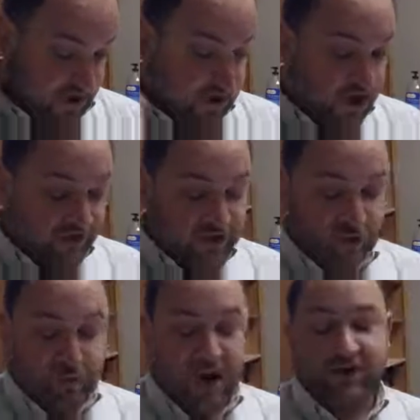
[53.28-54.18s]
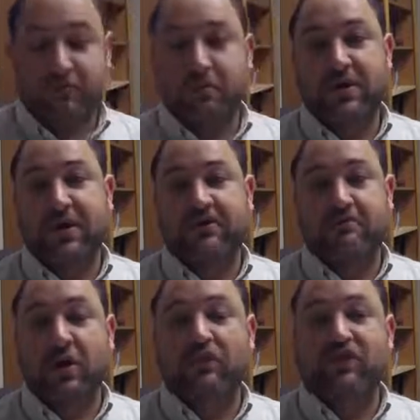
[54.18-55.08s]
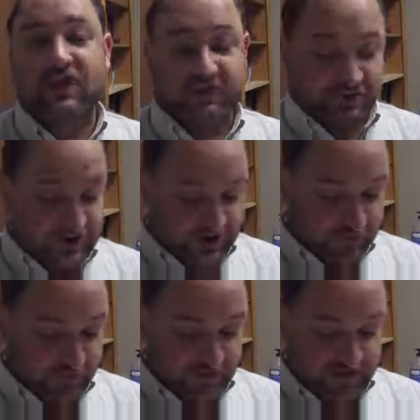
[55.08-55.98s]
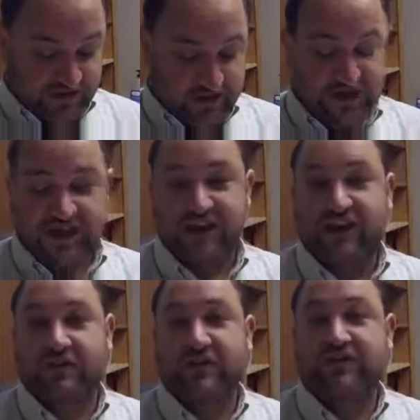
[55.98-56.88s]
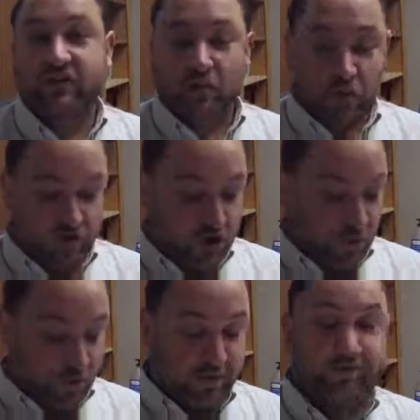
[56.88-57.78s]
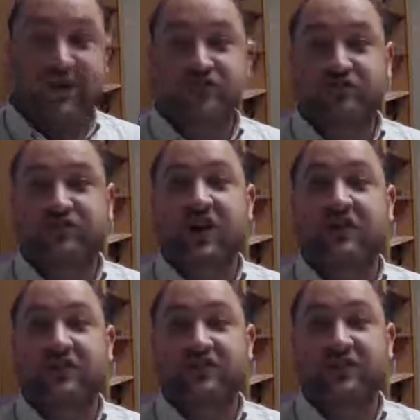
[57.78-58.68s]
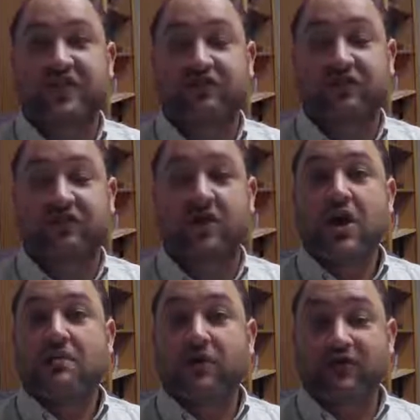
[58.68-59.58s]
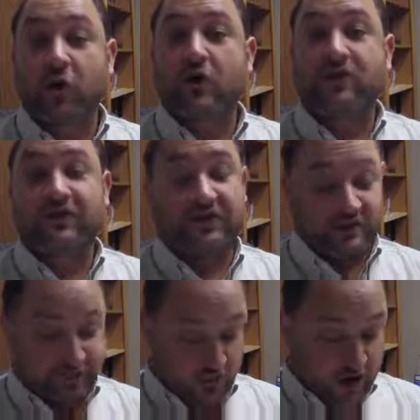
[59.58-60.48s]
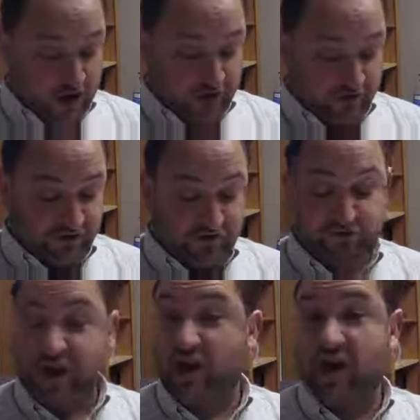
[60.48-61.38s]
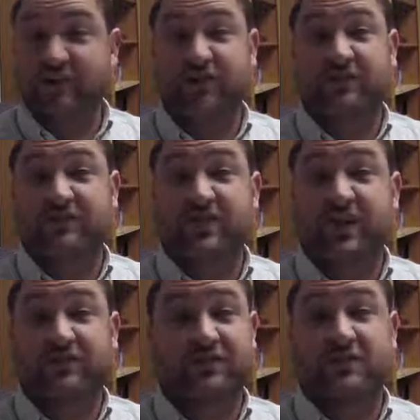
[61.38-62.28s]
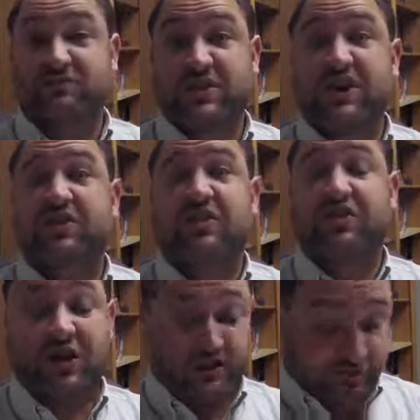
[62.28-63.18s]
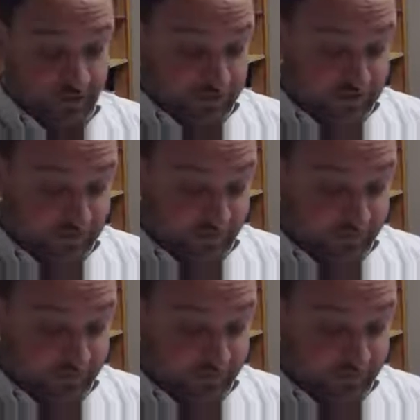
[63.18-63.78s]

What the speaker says: This was possible because most of the intellectuals in the Hellenistic world were professional scholars and teachers. Before this, in the 400s, Greek authors and philosophers did other things for a living.